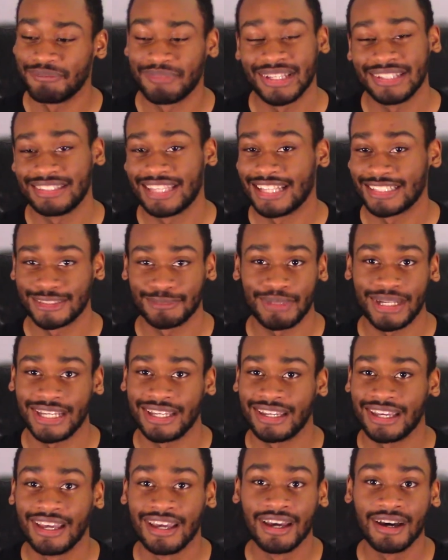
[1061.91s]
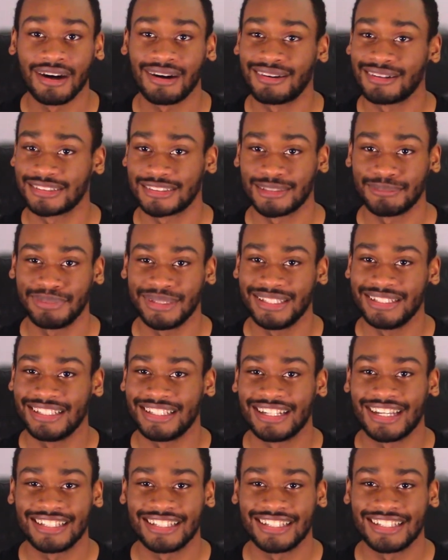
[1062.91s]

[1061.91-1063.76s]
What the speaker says: but that's my honest opinion.